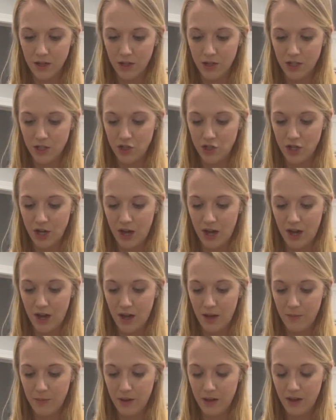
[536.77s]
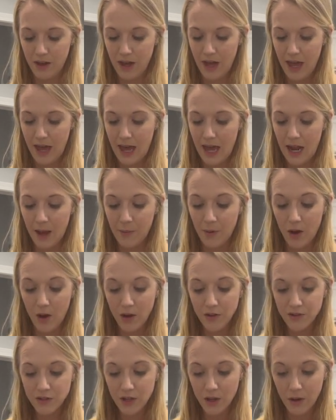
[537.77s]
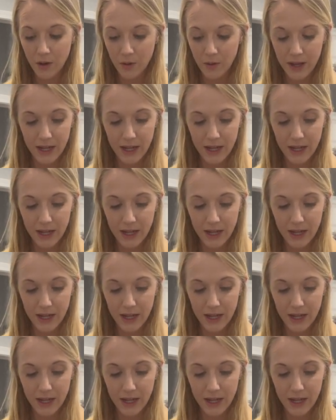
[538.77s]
Good job. And I'm also,